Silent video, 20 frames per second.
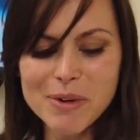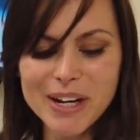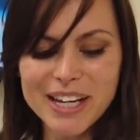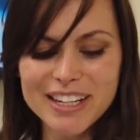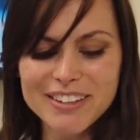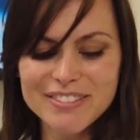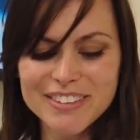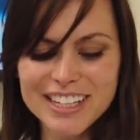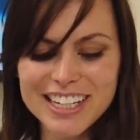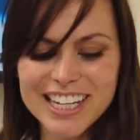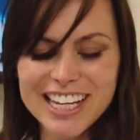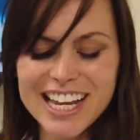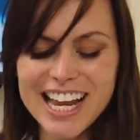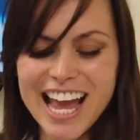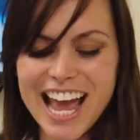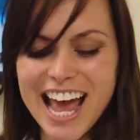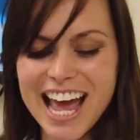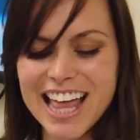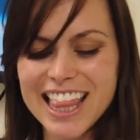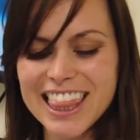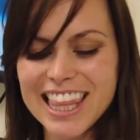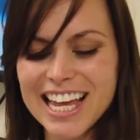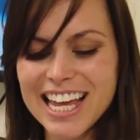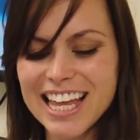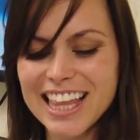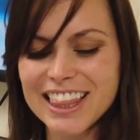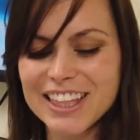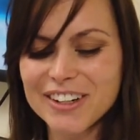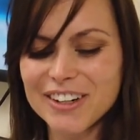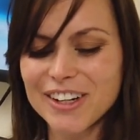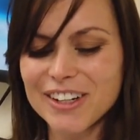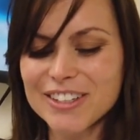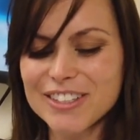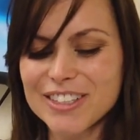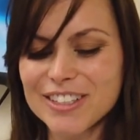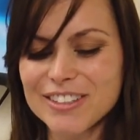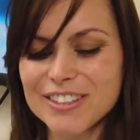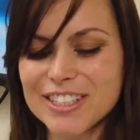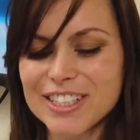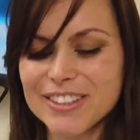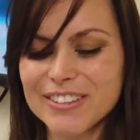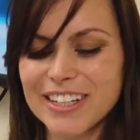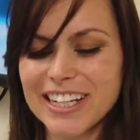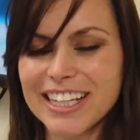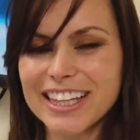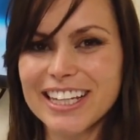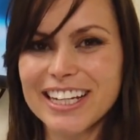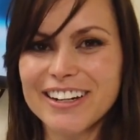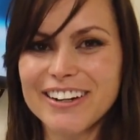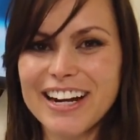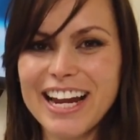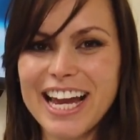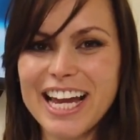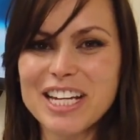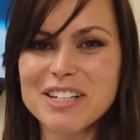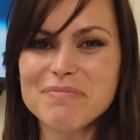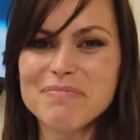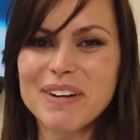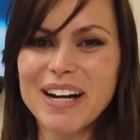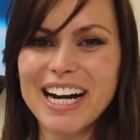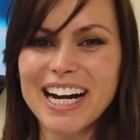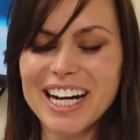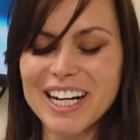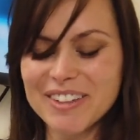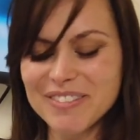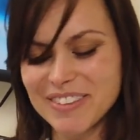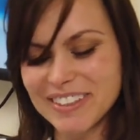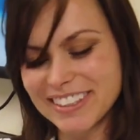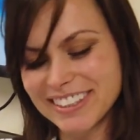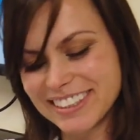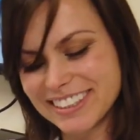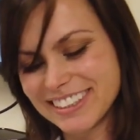waving, and then they're also doing their head bob.